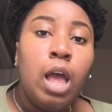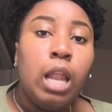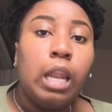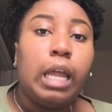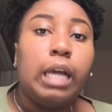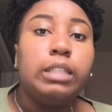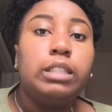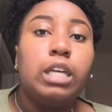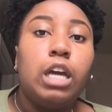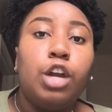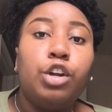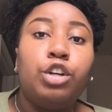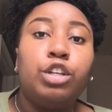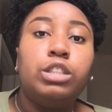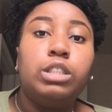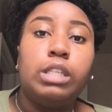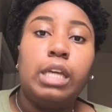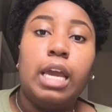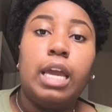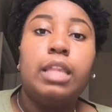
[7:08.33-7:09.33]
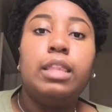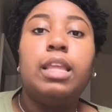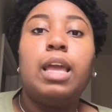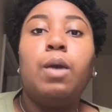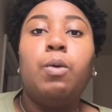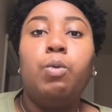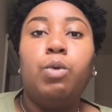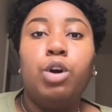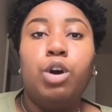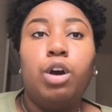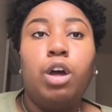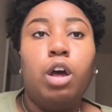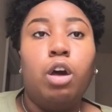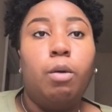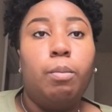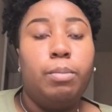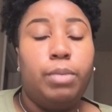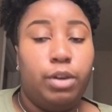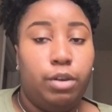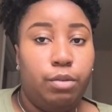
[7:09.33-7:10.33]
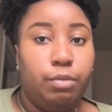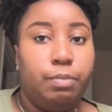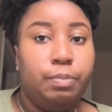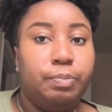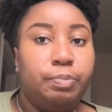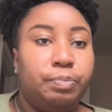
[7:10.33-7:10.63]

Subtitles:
like to understand, they will help you.